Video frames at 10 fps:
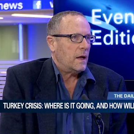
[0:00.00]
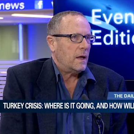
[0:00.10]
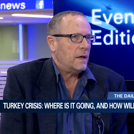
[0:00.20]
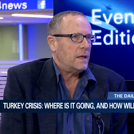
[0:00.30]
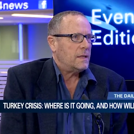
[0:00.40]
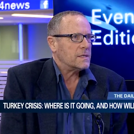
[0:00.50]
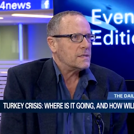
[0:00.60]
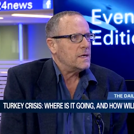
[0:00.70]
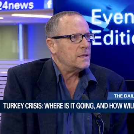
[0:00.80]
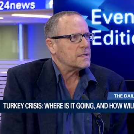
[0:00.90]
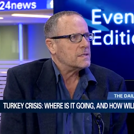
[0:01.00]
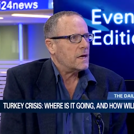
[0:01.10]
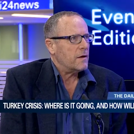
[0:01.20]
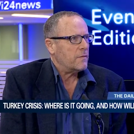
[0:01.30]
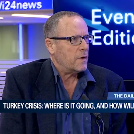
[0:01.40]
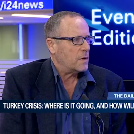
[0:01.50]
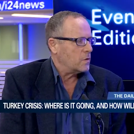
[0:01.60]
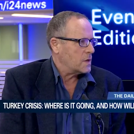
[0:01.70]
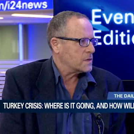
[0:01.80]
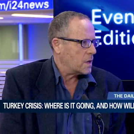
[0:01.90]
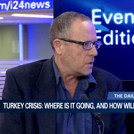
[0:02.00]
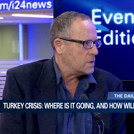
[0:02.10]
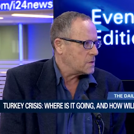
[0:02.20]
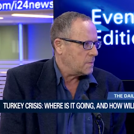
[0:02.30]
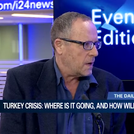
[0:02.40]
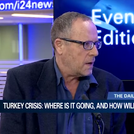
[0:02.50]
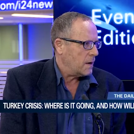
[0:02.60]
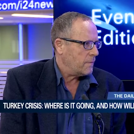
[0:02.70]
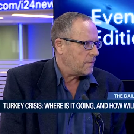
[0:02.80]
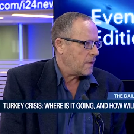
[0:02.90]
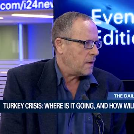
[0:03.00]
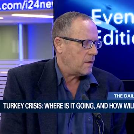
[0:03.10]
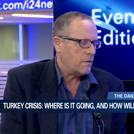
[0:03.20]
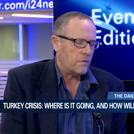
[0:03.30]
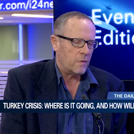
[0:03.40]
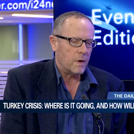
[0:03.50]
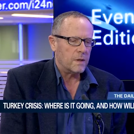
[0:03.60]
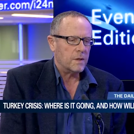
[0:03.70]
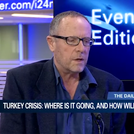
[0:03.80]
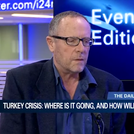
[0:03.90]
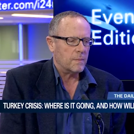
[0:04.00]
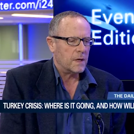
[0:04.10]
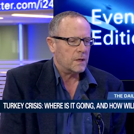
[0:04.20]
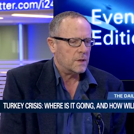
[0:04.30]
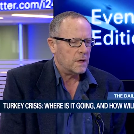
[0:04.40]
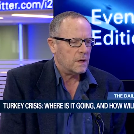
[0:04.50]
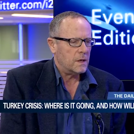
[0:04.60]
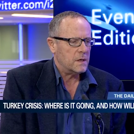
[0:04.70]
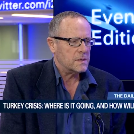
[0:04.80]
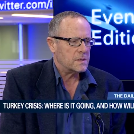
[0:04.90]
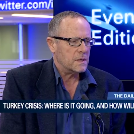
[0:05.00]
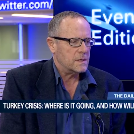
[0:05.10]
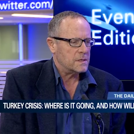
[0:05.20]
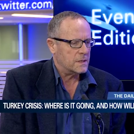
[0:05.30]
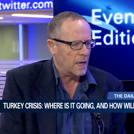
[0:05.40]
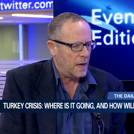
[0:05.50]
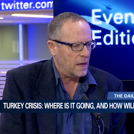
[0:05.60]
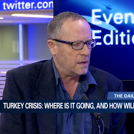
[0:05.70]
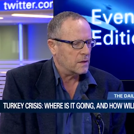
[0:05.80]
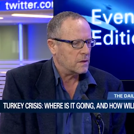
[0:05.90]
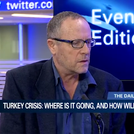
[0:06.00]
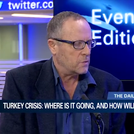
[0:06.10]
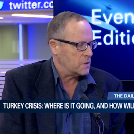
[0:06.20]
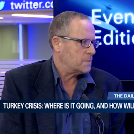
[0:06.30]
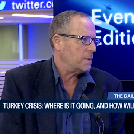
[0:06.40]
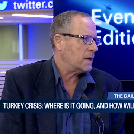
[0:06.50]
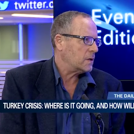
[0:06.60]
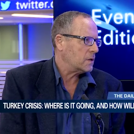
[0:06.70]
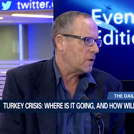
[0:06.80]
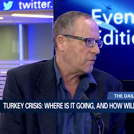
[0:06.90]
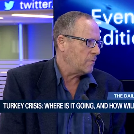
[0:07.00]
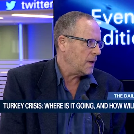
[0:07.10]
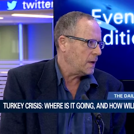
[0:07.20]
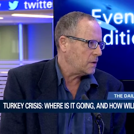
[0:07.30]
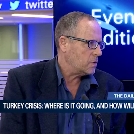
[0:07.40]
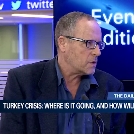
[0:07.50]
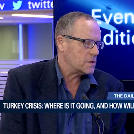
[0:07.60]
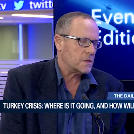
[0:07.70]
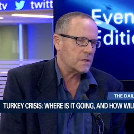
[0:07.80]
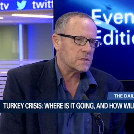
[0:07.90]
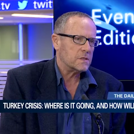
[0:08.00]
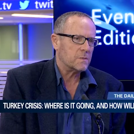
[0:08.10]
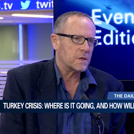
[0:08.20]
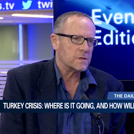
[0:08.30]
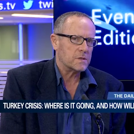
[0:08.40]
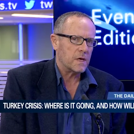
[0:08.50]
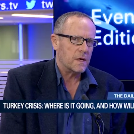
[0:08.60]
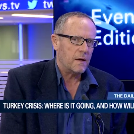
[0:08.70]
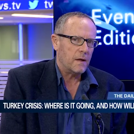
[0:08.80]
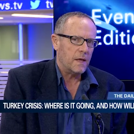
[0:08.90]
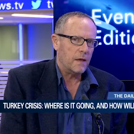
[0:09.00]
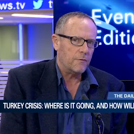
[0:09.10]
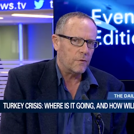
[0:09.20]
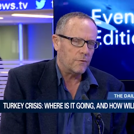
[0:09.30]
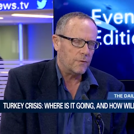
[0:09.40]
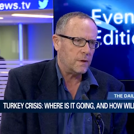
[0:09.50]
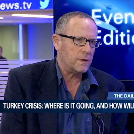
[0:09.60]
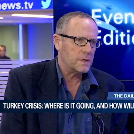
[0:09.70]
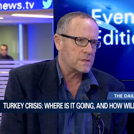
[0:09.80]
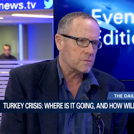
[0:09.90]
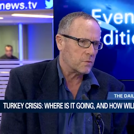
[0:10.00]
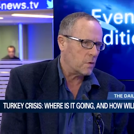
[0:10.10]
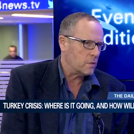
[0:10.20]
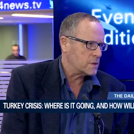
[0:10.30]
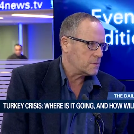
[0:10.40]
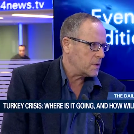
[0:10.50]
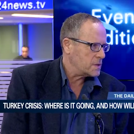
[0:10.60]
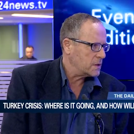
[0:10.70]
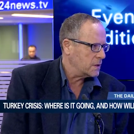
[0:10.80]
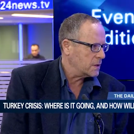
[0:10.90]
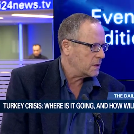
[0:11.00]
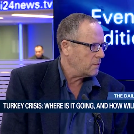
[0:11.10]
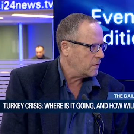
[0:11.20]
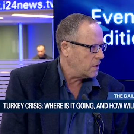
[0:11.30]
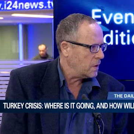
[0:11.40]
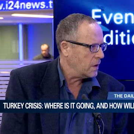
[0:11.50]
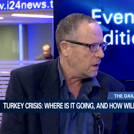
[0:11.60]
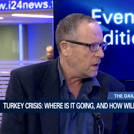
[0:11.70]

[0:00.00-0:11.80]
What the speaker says: He doesn't have Erdogan's charisma, for one thing. But I think he's gained the respect of many Turkish citizens because he fulfilled his role as president in a very